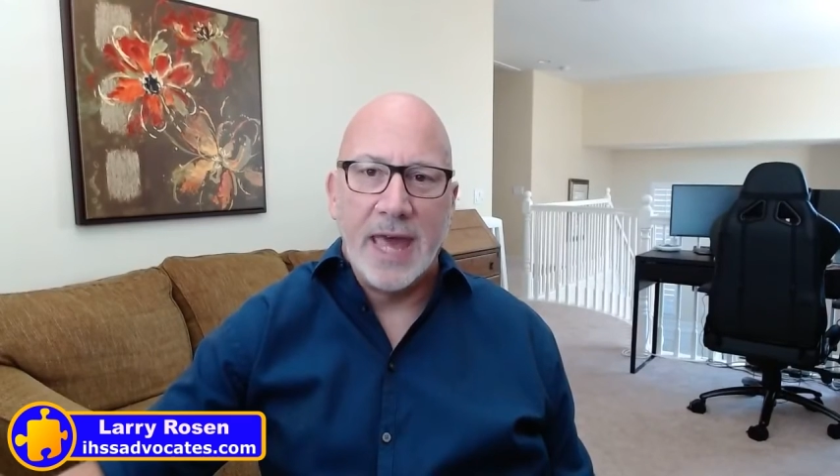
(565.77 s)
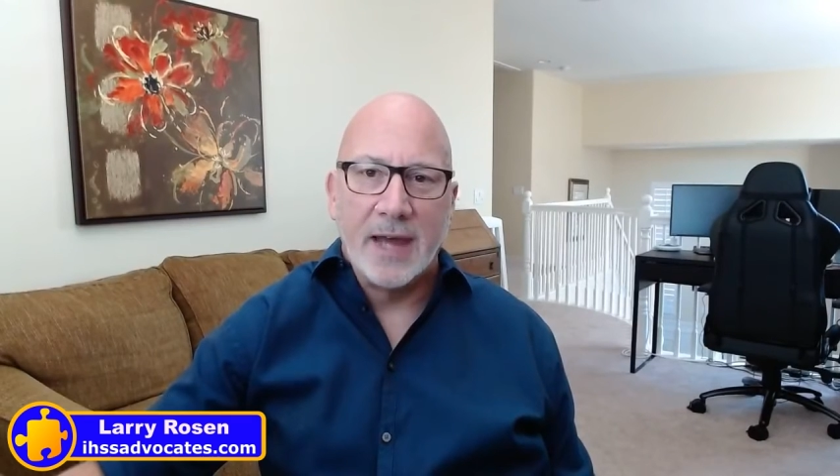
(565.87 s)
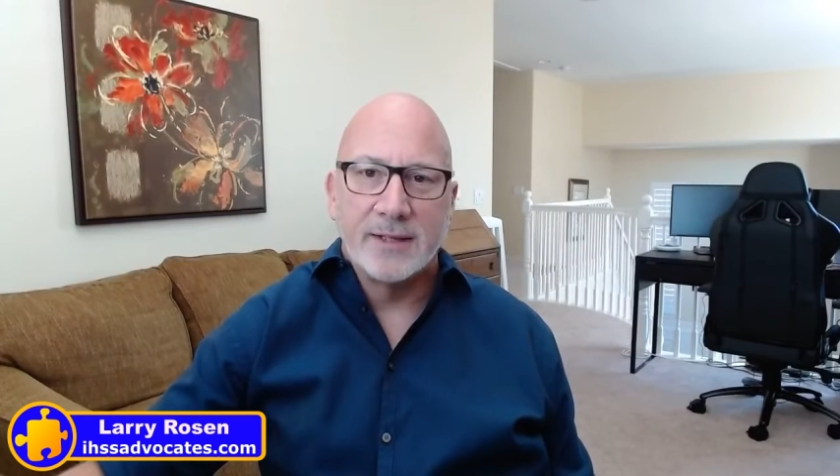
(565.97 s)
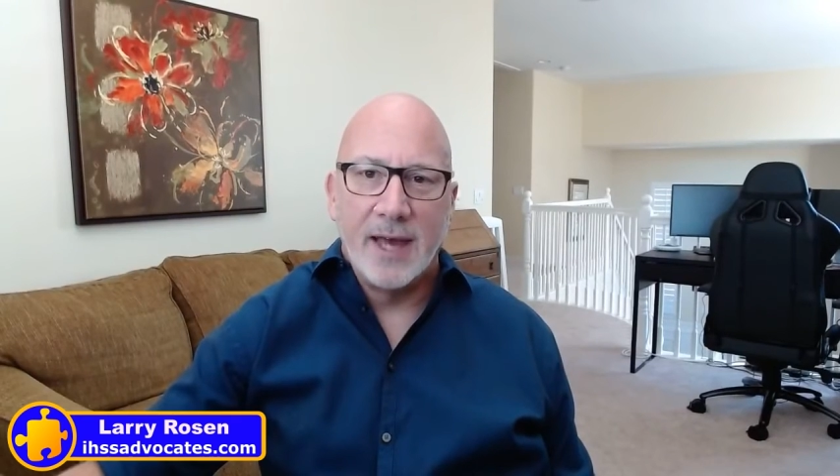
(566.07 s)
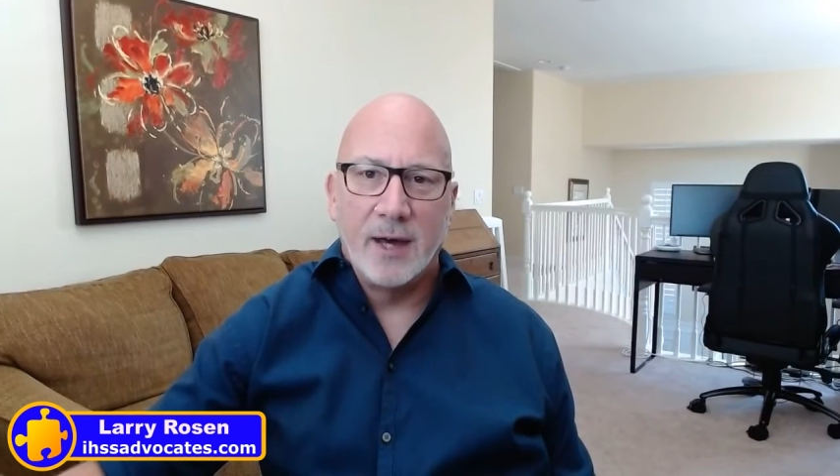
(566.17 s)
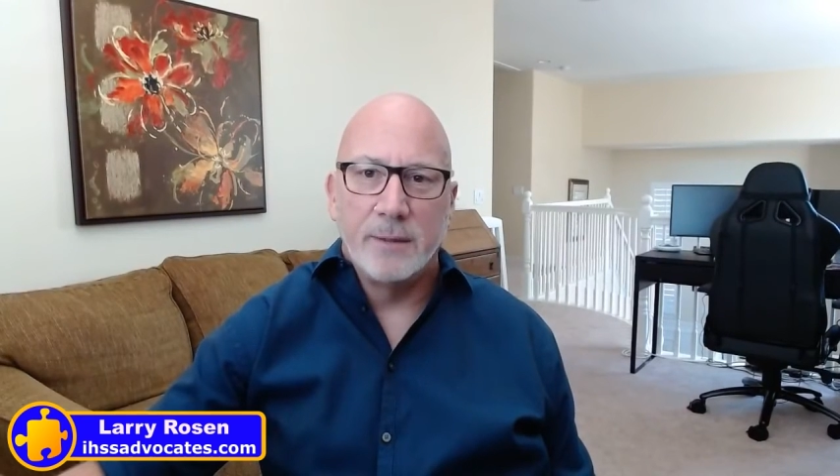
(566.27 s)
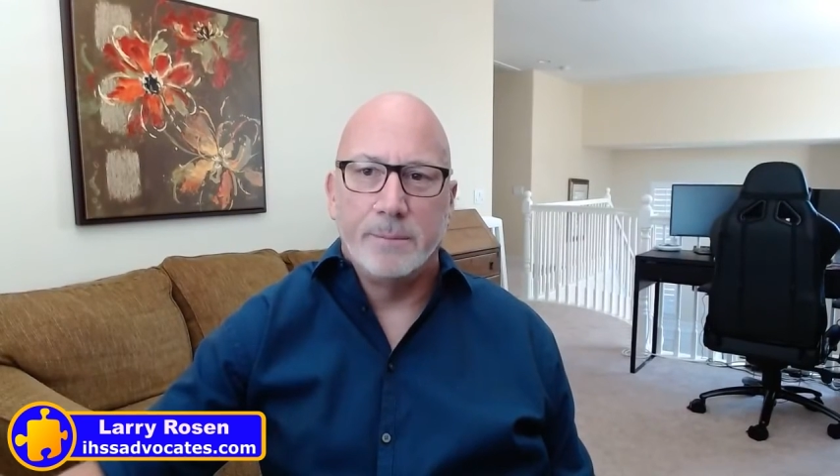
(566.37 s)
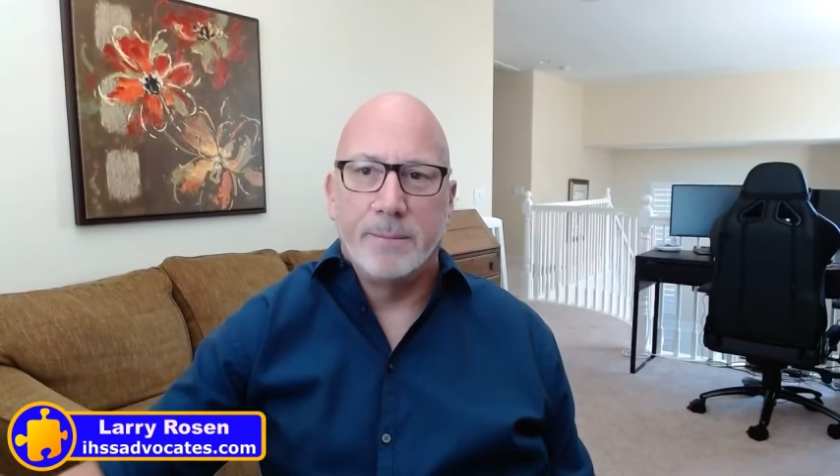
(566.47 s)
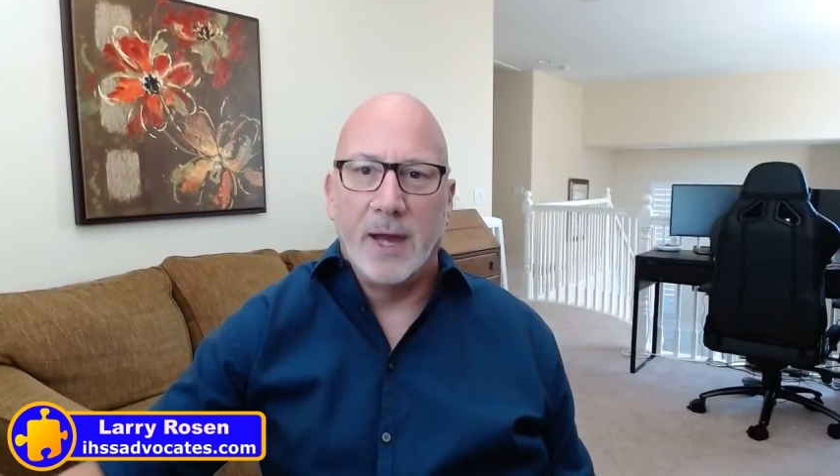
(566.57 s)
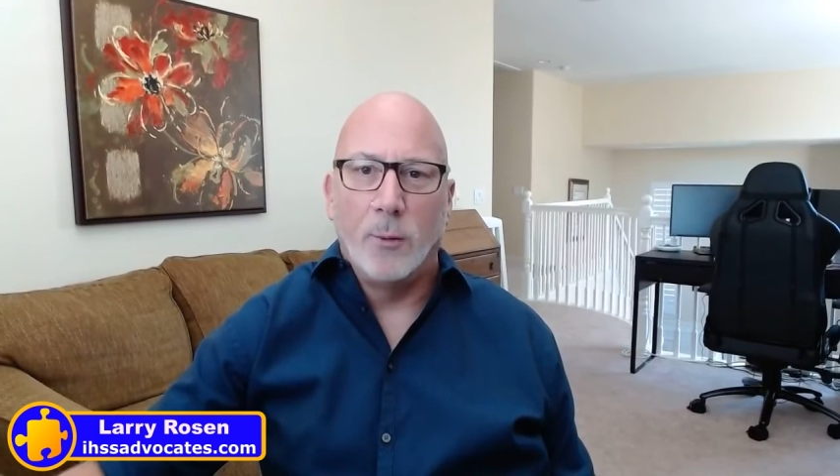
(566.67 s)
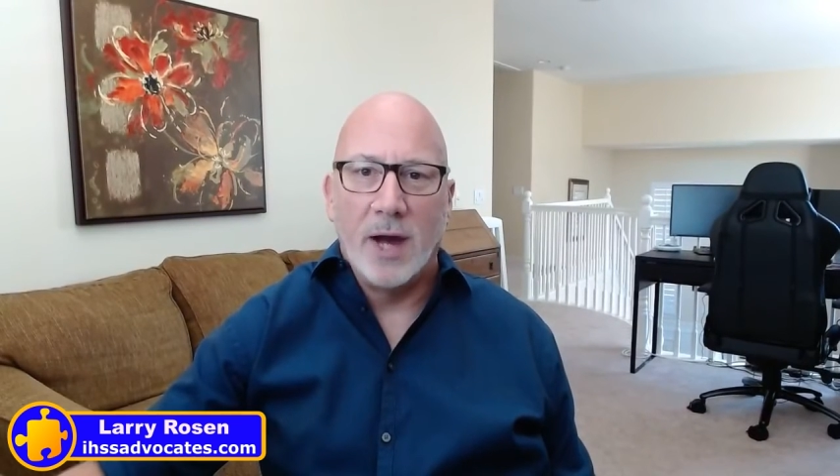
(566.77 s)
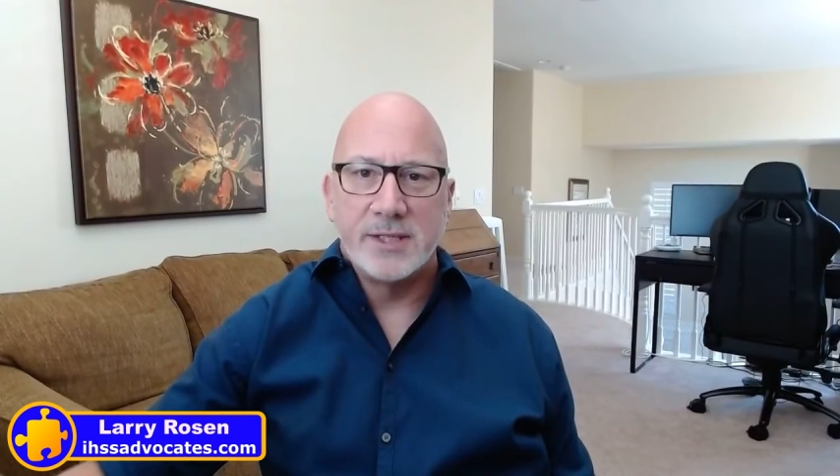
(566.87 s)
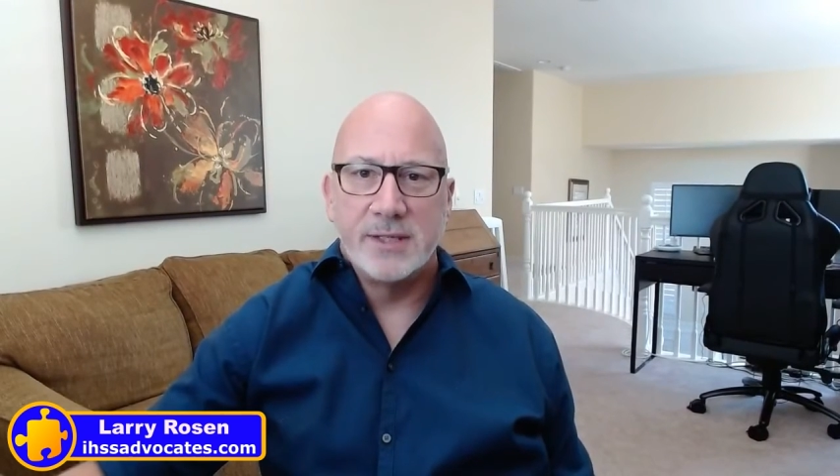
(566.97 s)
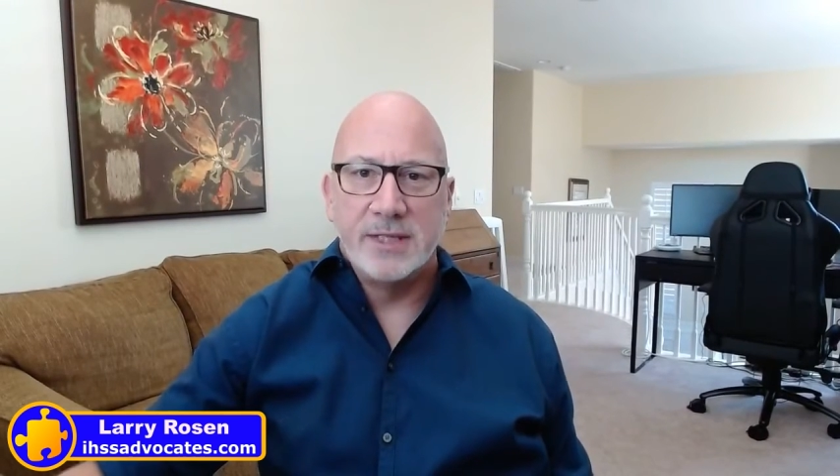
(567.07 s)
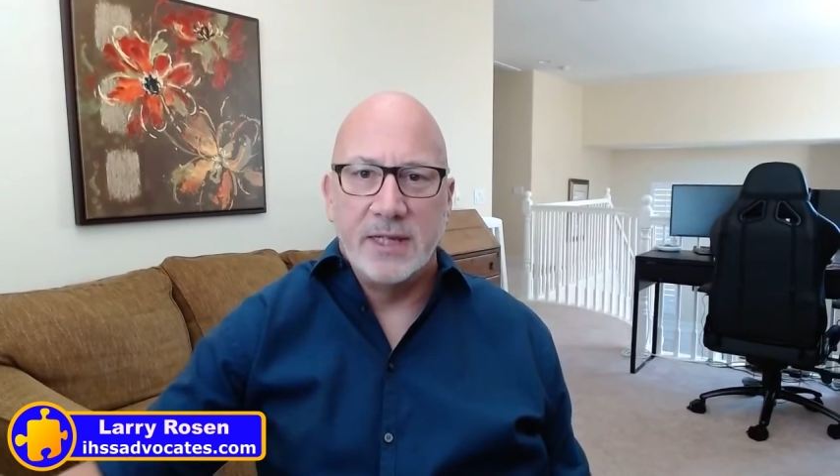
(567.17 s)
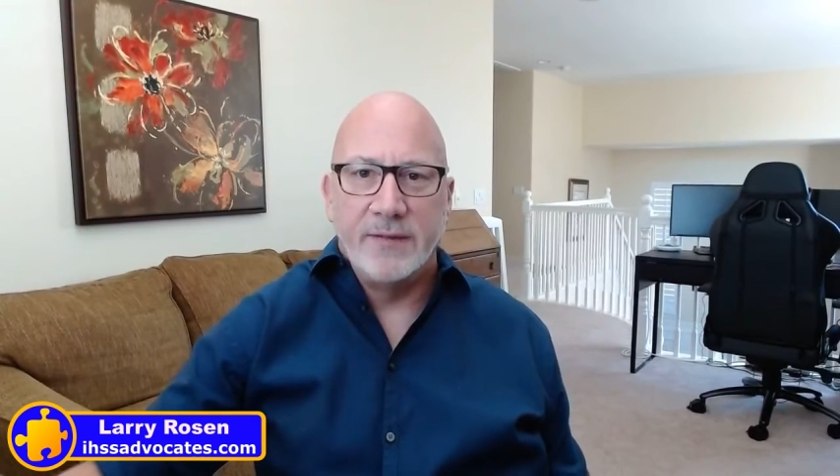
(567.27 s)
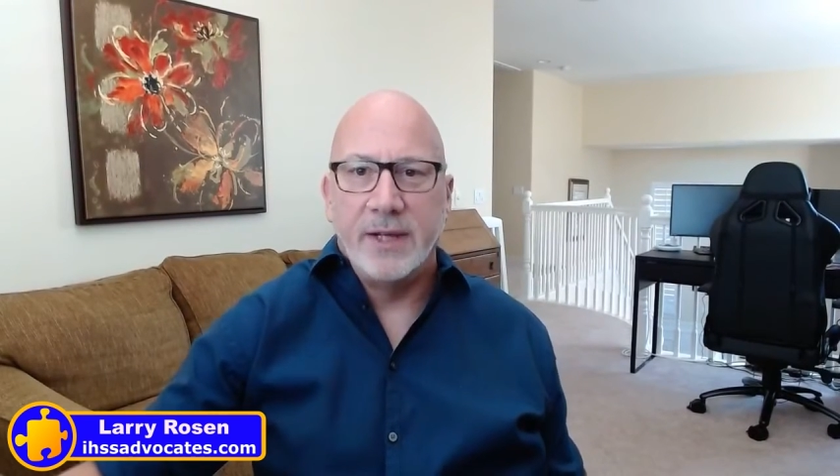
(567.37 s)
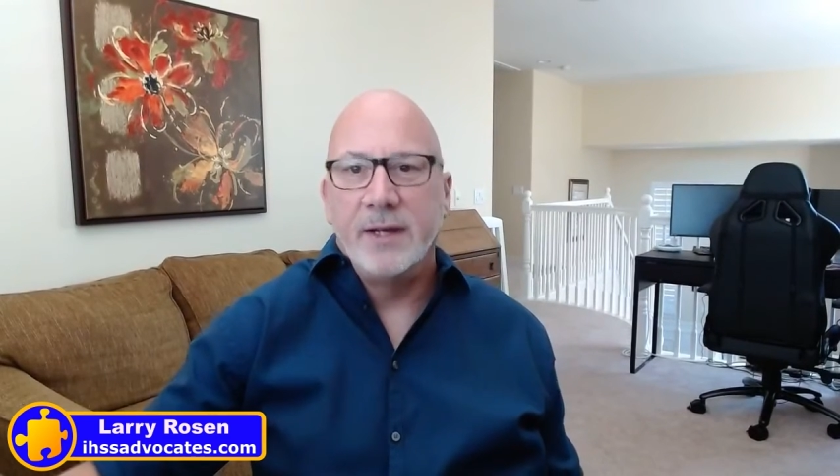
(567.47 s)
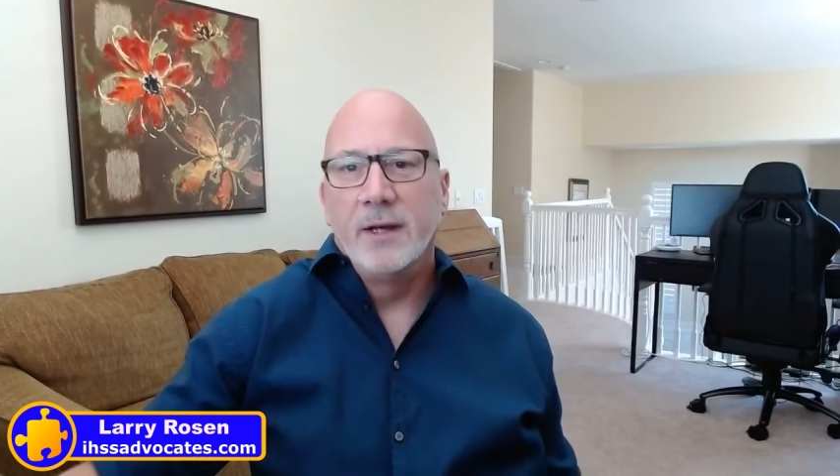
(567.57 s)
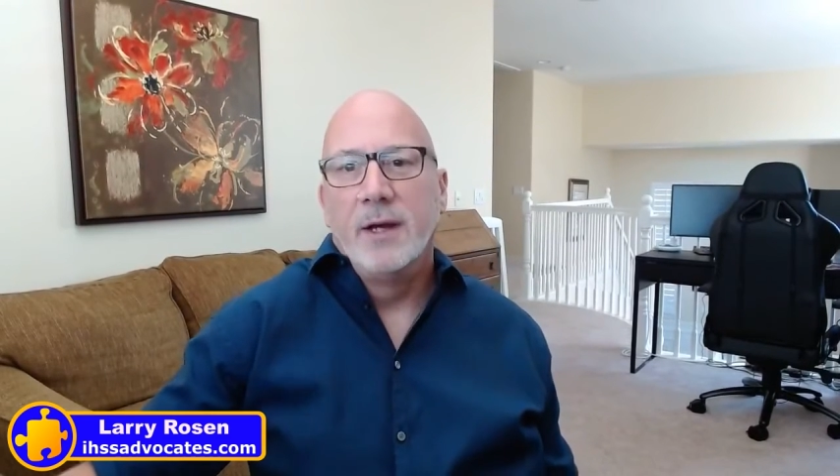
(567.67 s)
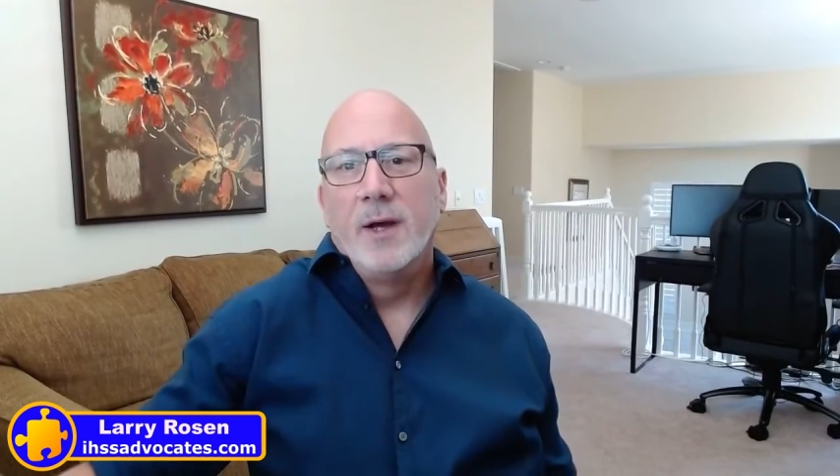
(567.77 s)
act out by watching TV,